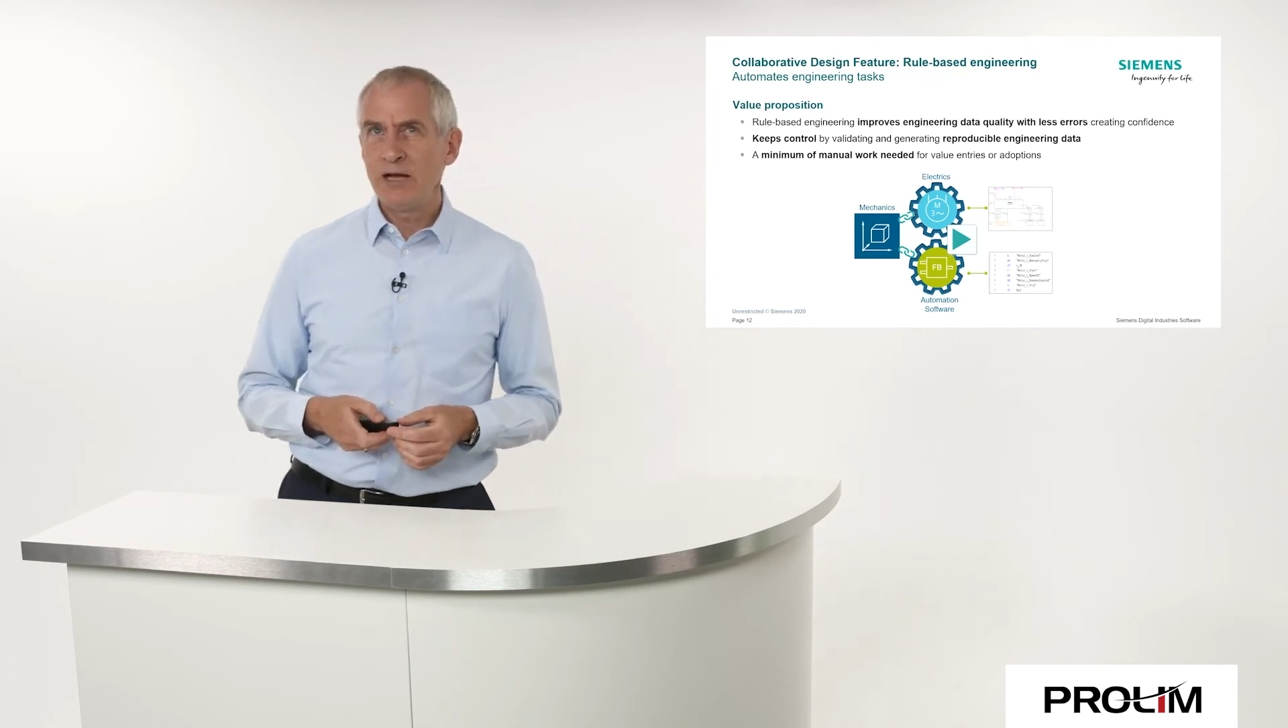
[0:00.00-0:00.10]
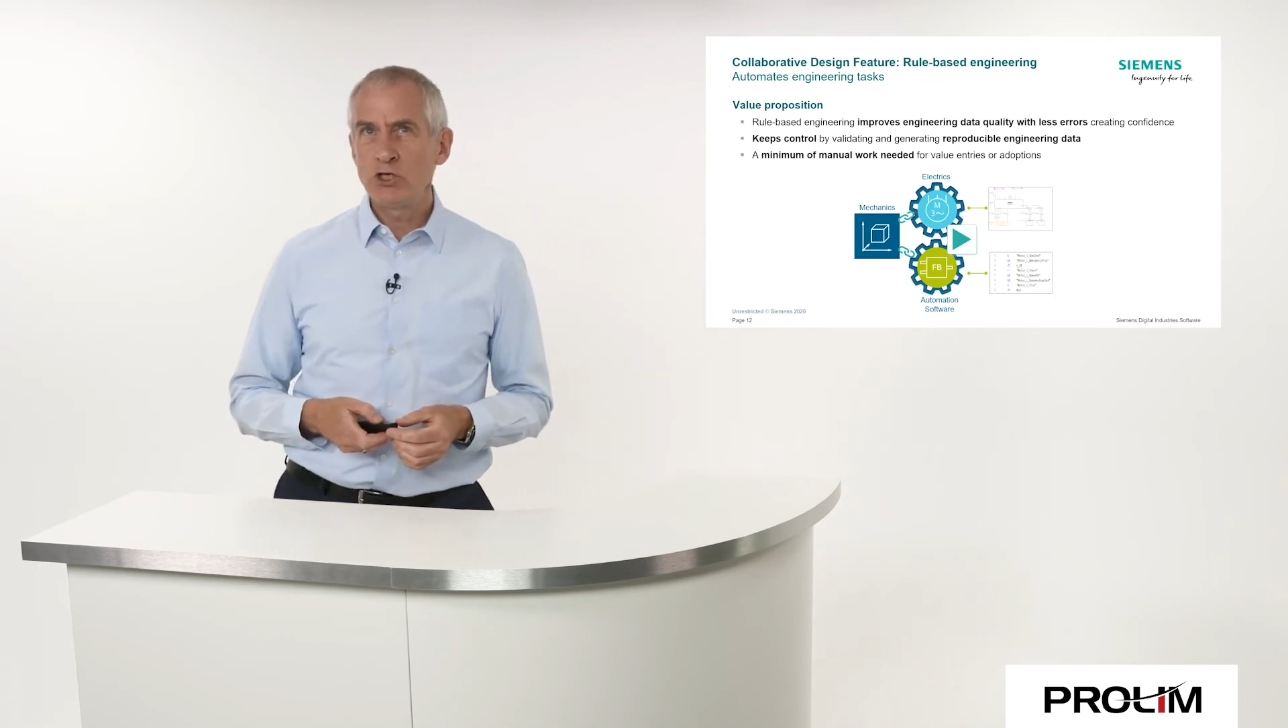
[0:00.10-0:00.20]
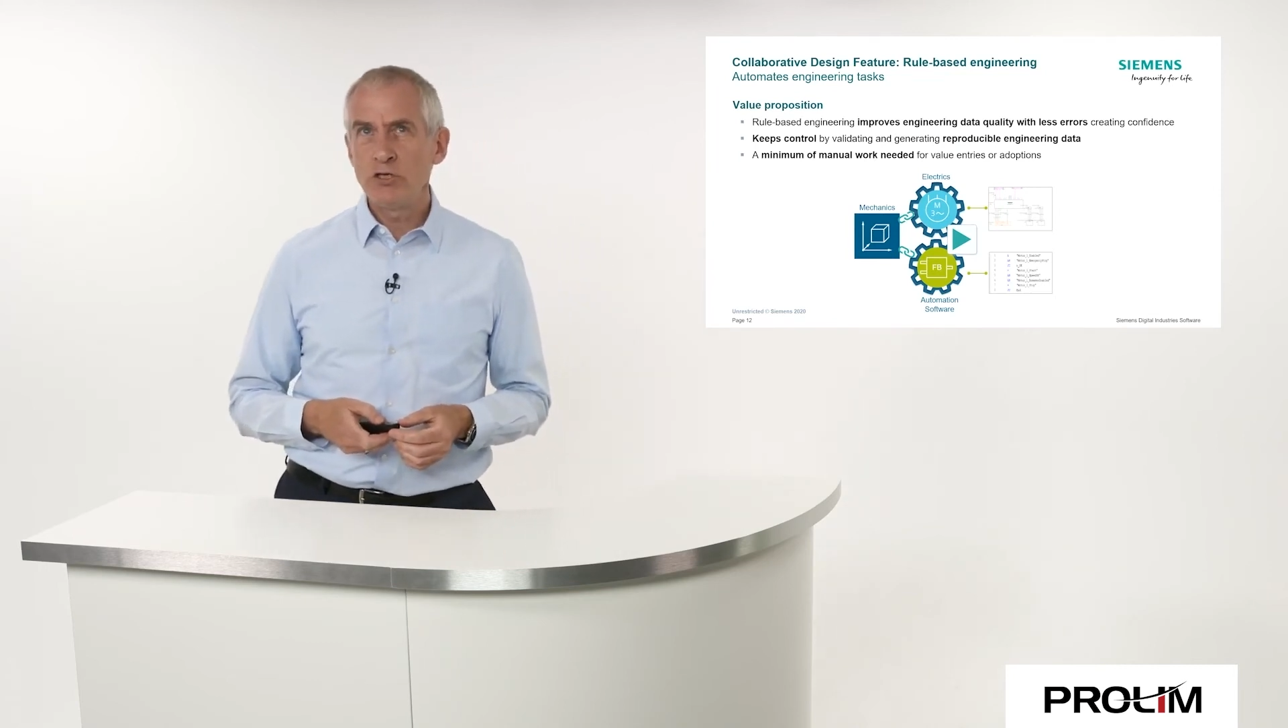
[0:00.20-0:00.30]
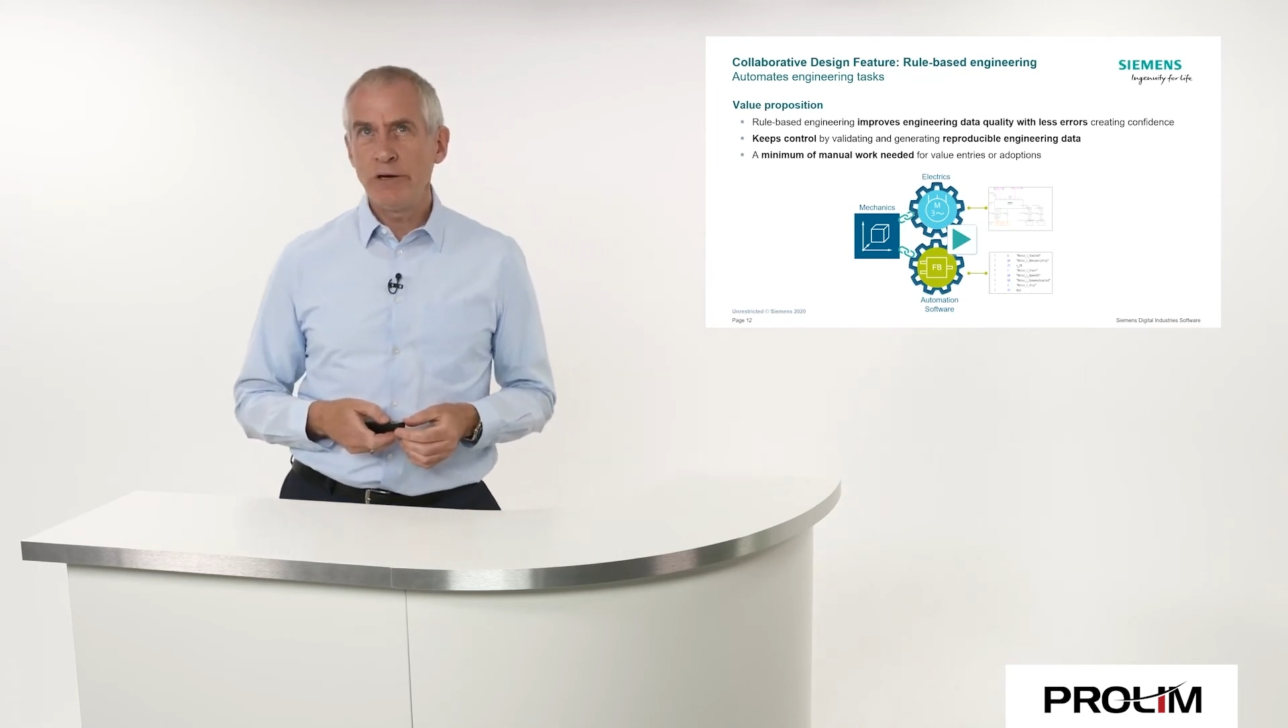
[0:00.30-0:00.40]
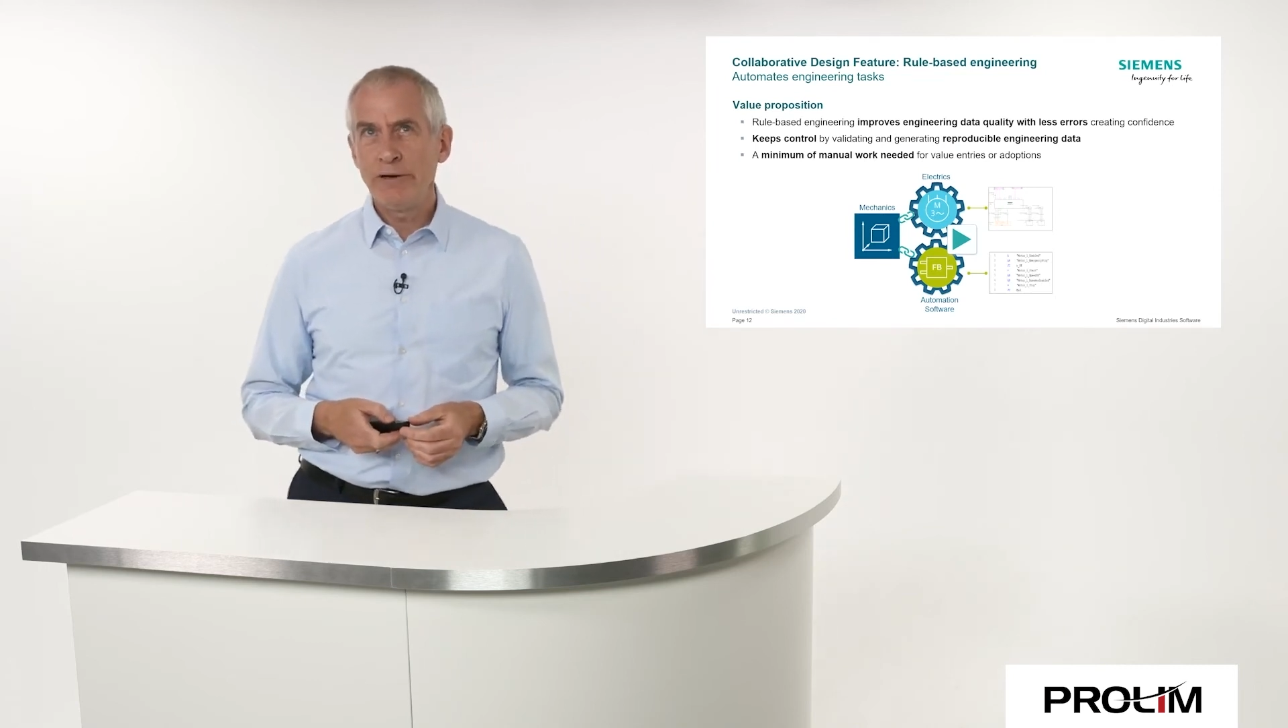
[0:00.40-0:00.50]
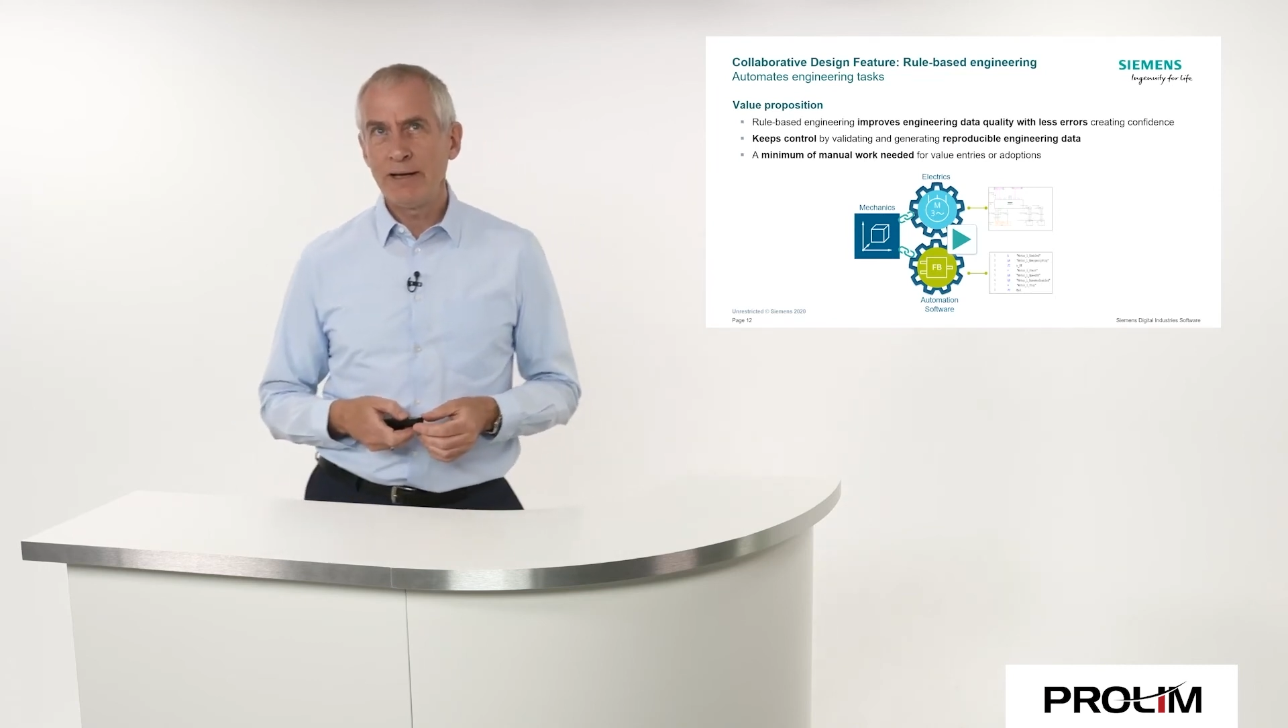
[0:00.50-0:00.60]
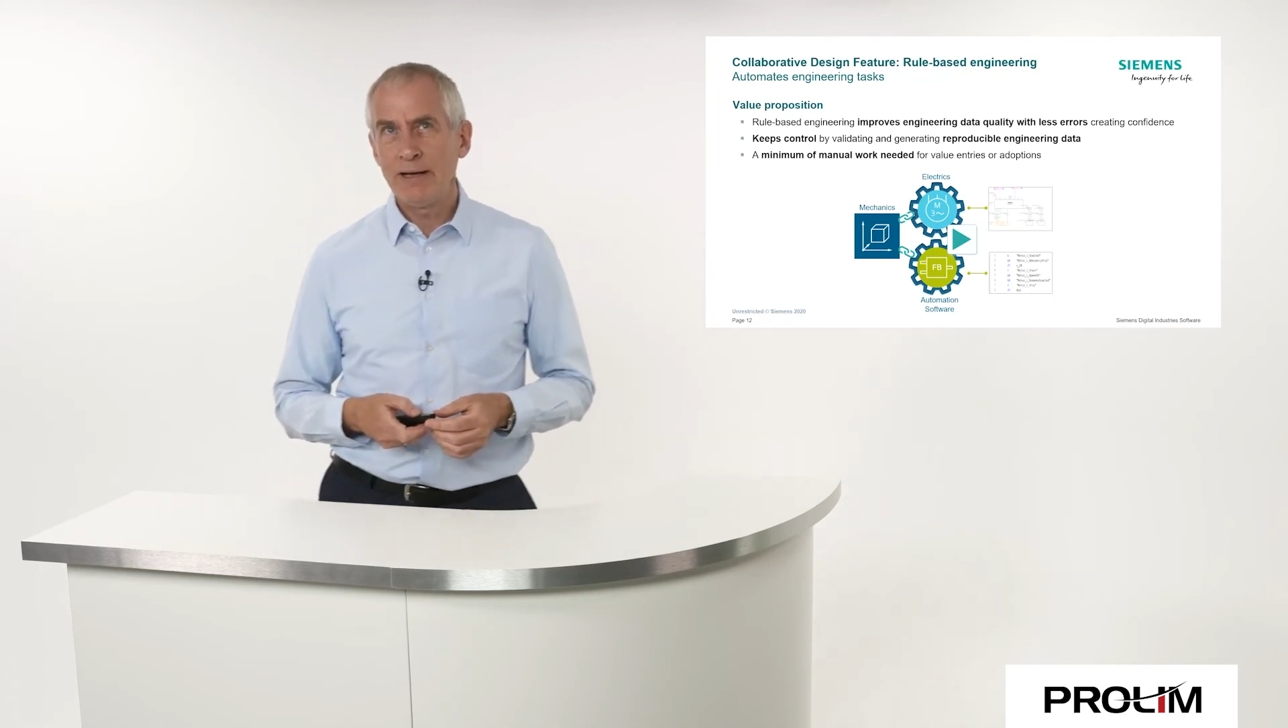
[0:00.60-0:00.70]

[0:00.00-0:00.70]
engineering